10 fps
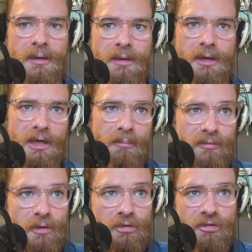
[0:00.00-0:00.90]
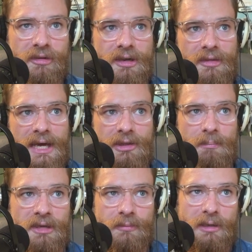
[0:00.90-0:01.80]
um, if you're interested in that the
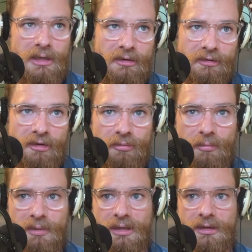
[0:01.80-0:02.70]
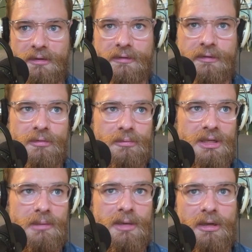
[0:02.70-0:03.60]
best way to get in touch with me is to
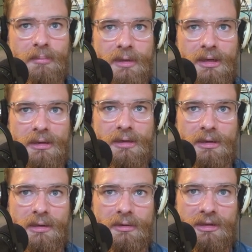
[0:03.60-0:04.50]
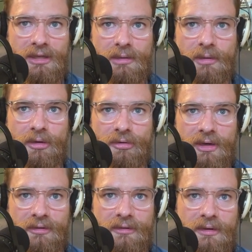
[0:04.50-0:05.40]
email me uh, the email
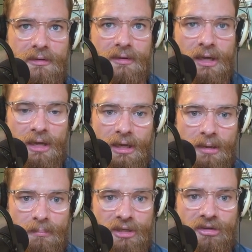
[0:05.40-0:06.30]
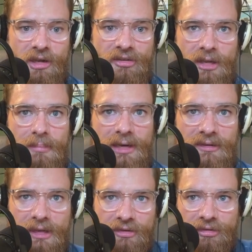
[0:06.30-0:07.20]
address is
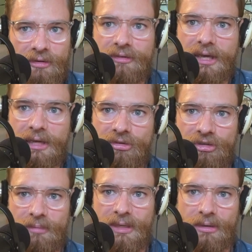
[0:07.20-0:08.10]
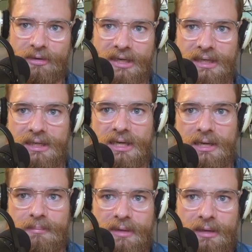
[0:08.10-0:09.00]
bjjmeditations at
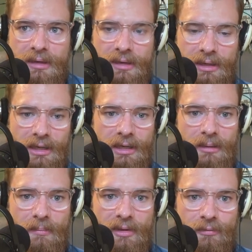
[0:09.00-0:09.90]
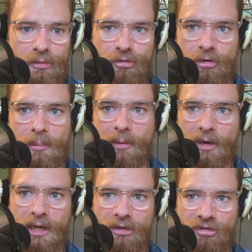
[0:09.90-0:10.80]
gmail.com um, if you enjoy my
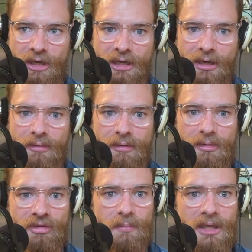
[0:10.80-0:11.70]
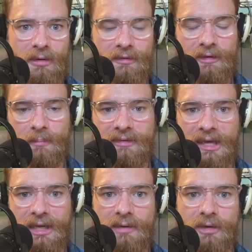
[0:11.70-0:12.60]
writing, check it out. Check me out on
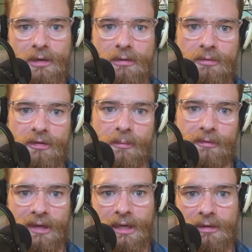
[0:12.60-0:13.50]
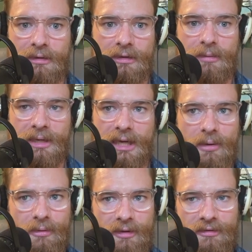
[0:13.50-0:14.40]
Substack. I've got a new Substack coming
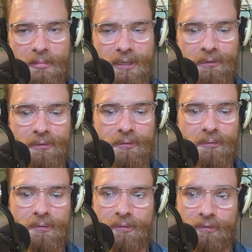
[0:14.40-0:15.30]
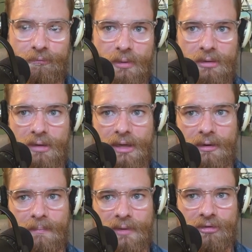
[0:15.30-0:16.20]
out this month or this week
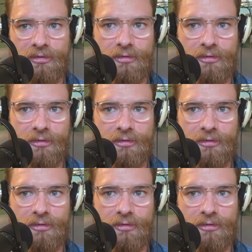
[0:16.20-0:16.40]
rather. It's